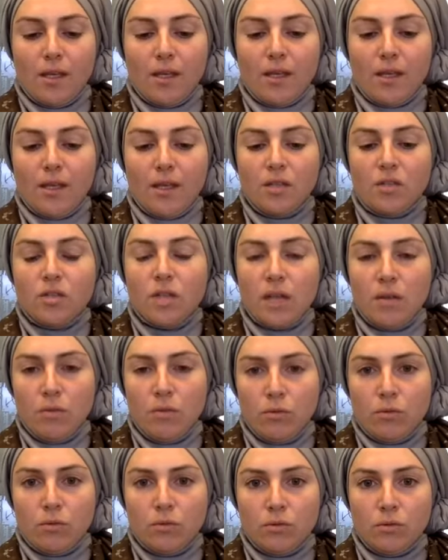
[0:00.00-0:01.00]
in
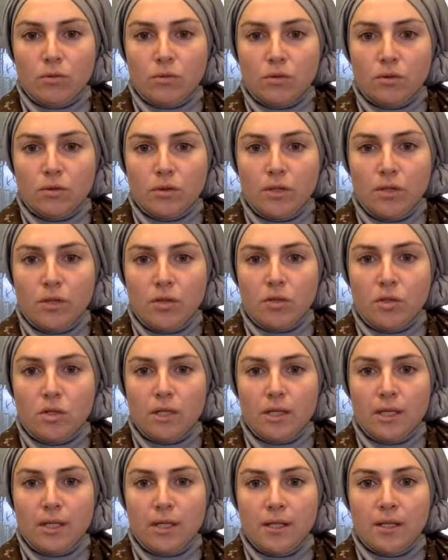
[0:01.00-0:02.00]
general,
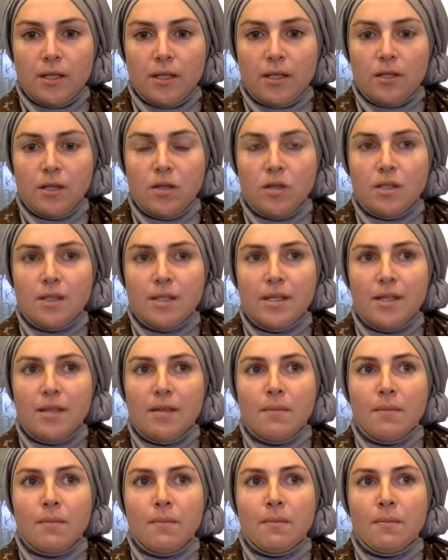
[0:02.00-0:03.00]
usually you see
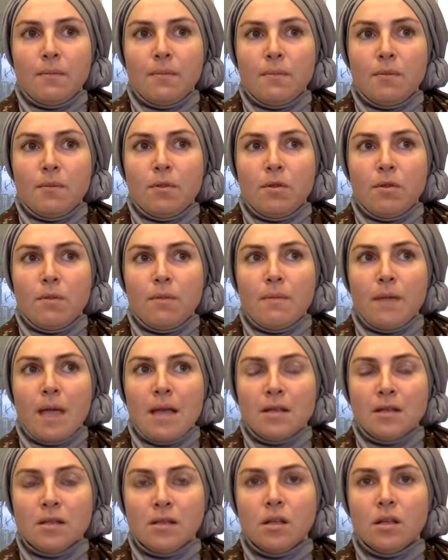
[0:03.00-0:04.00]
the the
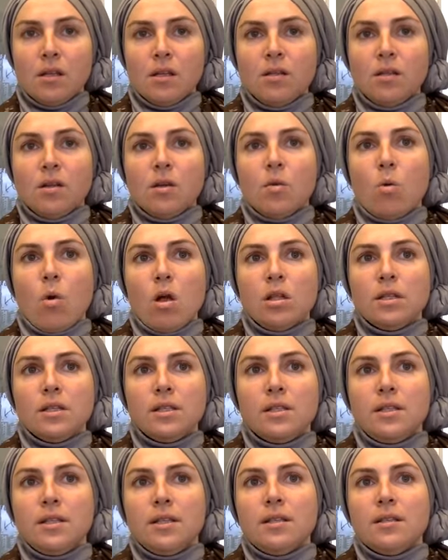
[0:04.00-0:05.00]
masculine
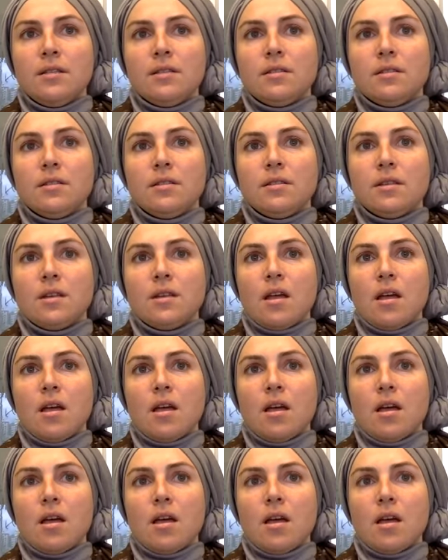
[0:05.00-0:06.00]
qualities
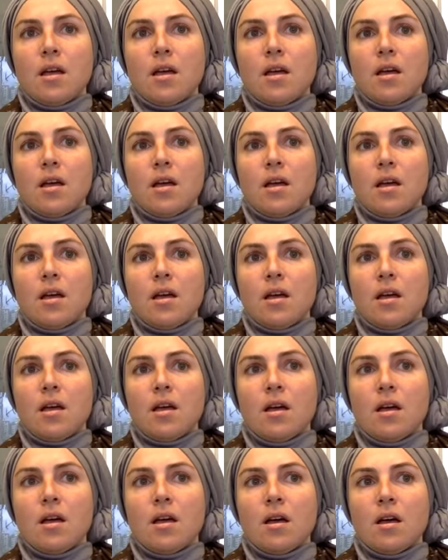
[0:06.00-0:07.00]

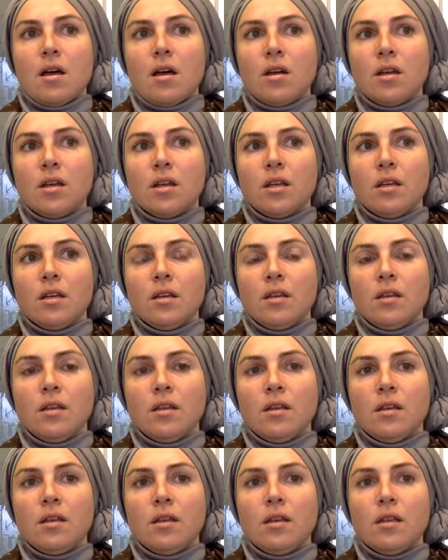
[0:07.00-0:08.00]
uh, are
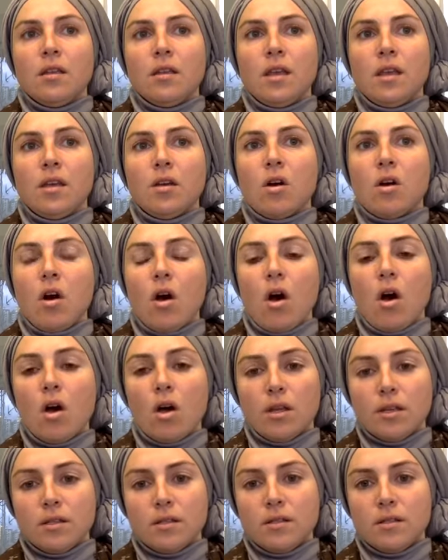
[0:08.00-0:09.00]
they
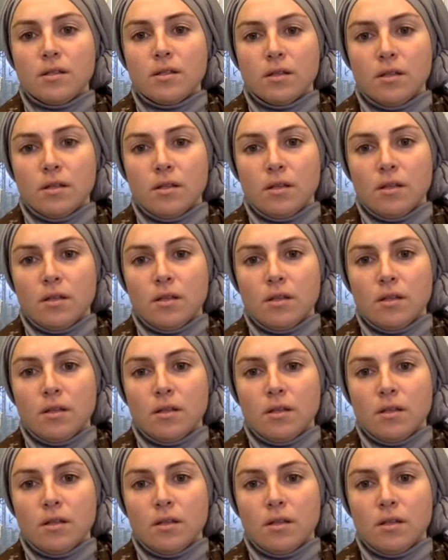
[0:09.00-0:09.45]
cause